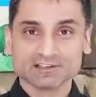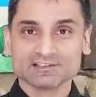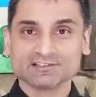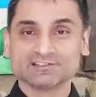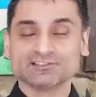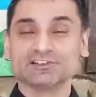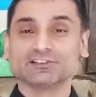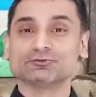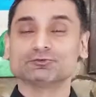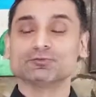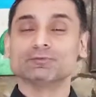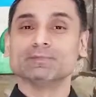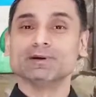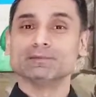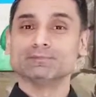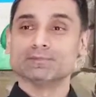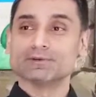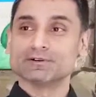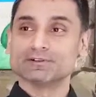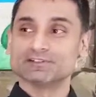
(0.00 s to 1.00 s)
Just
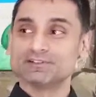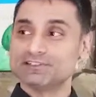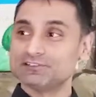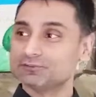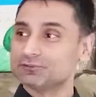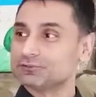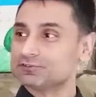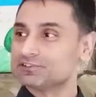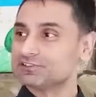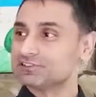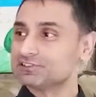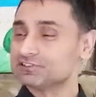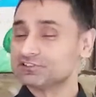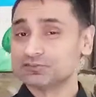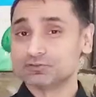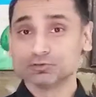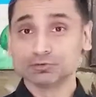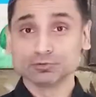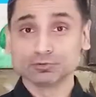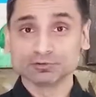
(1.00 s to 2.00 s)
remember, these are
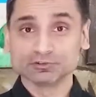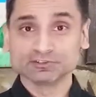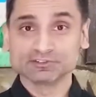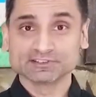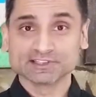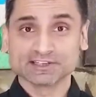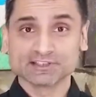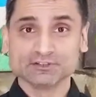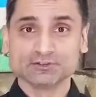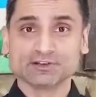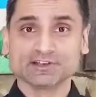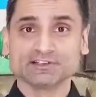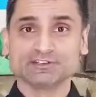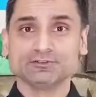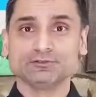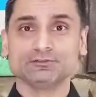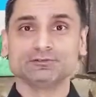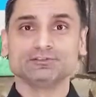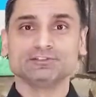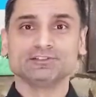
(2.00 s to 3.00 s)
just tools that you can
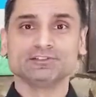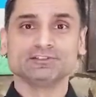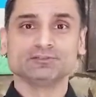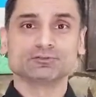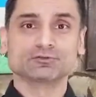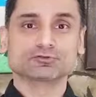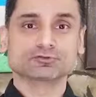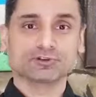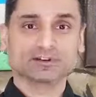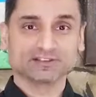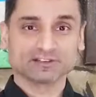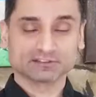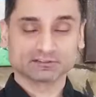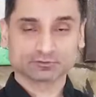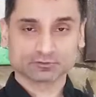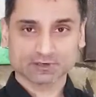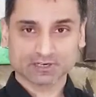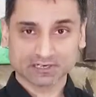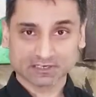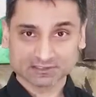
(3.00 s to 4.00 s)
use in your trading
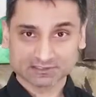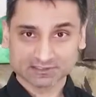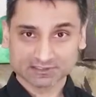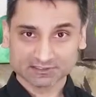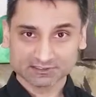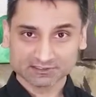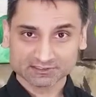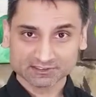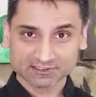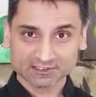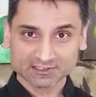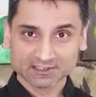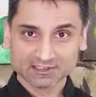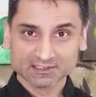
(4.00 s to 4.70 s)
strategies.